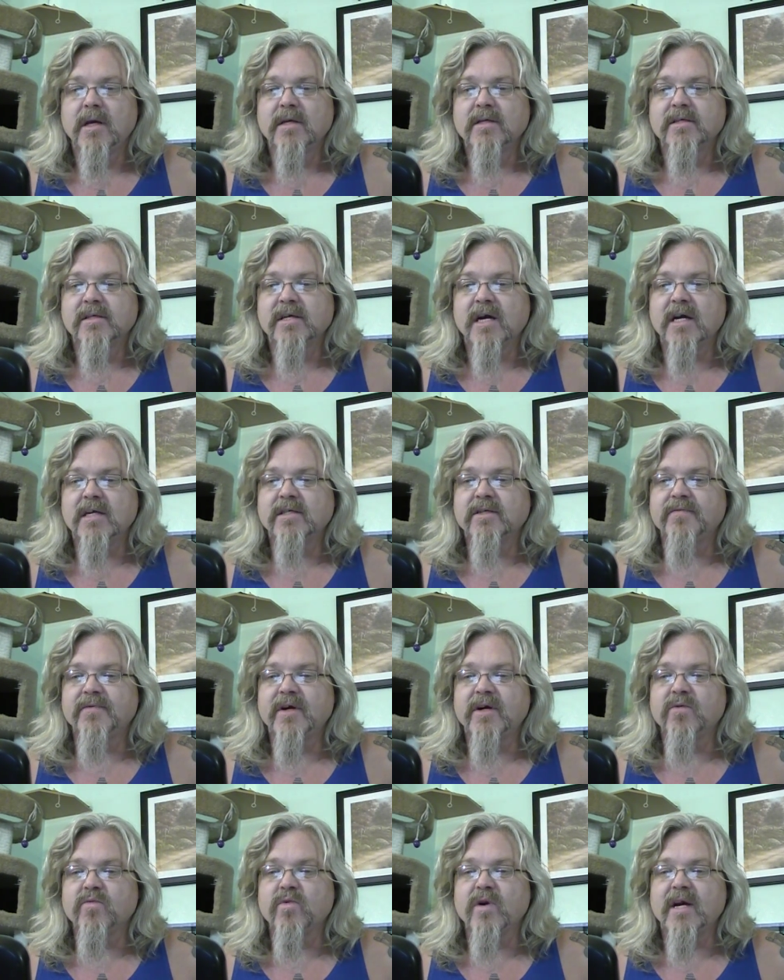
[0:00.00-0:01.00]
Signs of
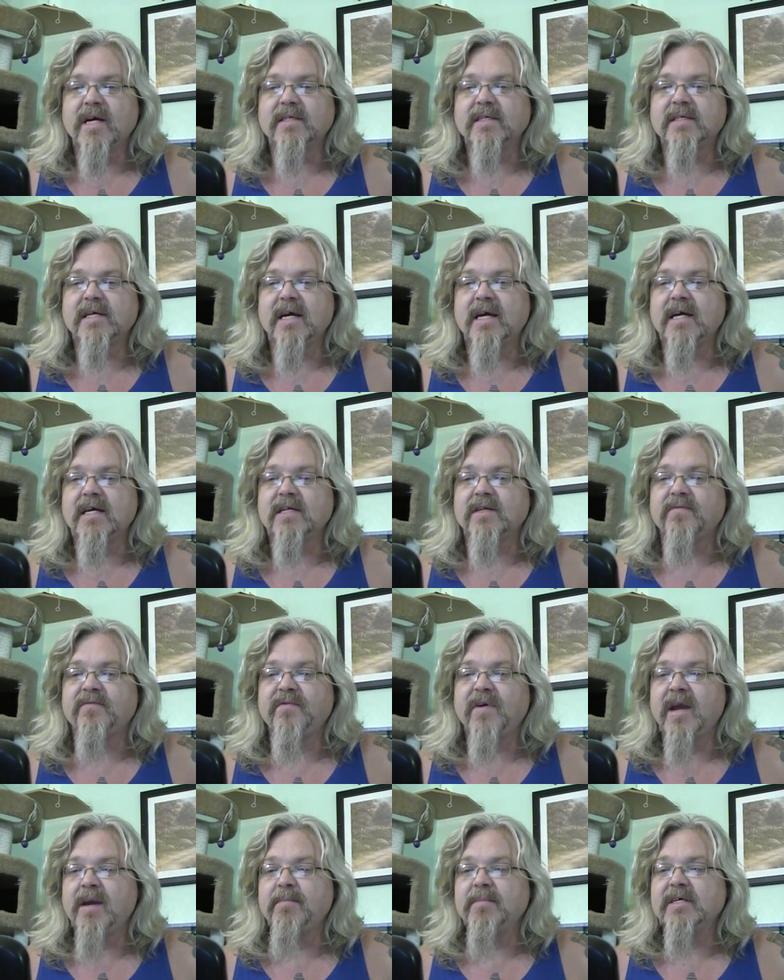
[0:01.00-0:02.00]
unrest at
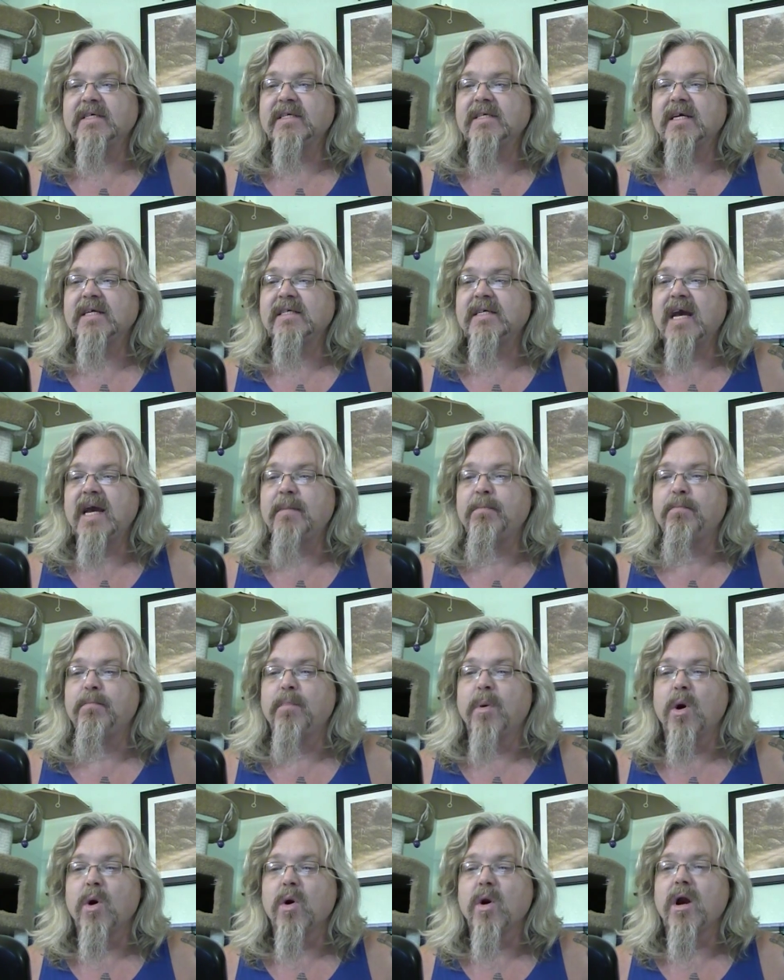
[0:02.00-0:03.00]
famous
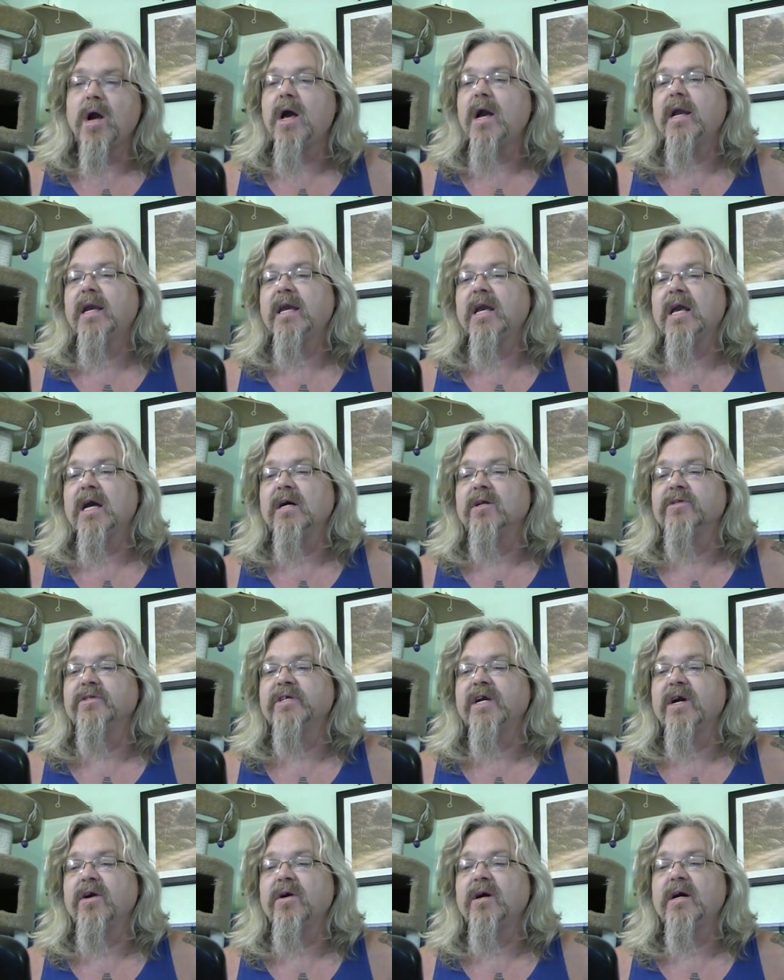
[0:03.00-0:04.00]
Tambora
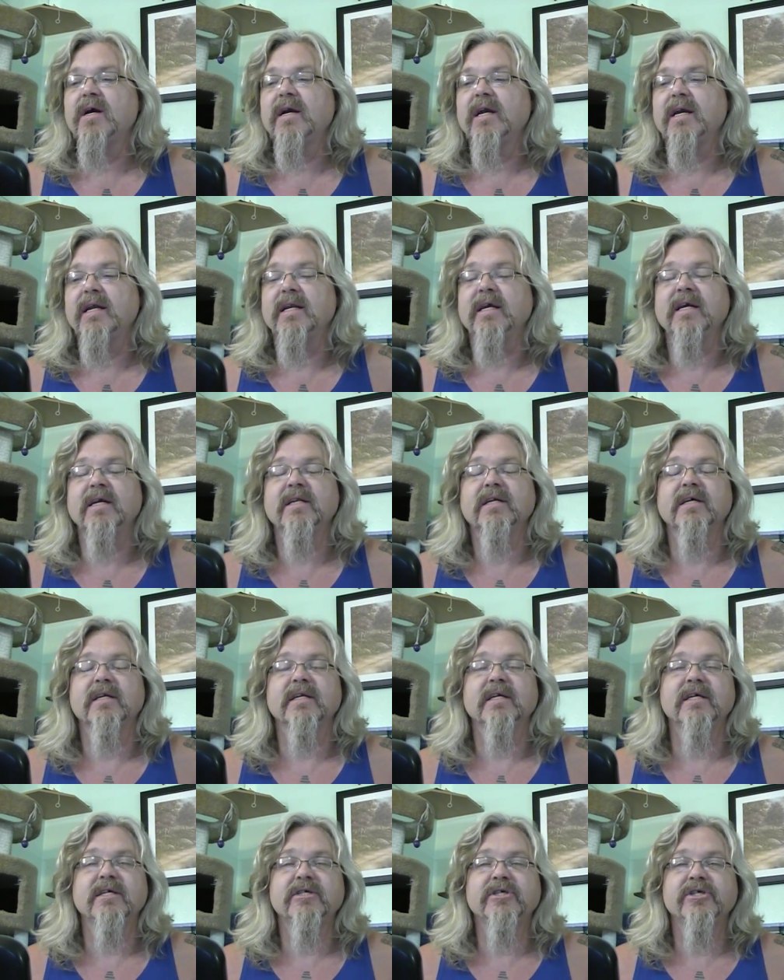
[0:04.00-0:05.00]
caldera in
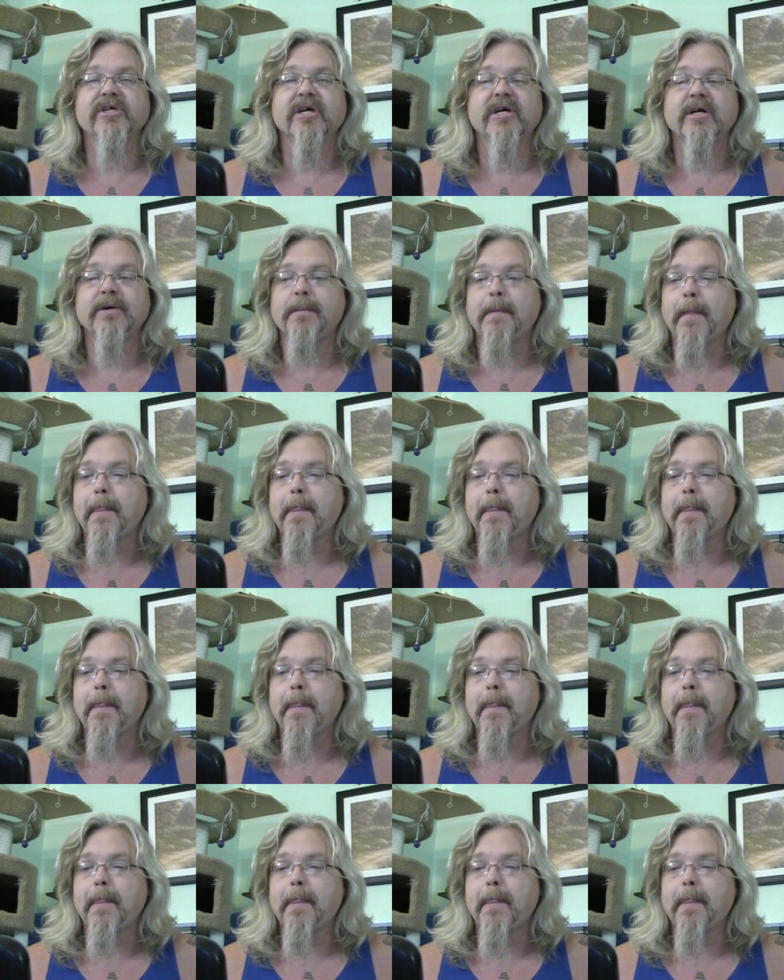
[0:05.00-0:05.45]
Indonesia.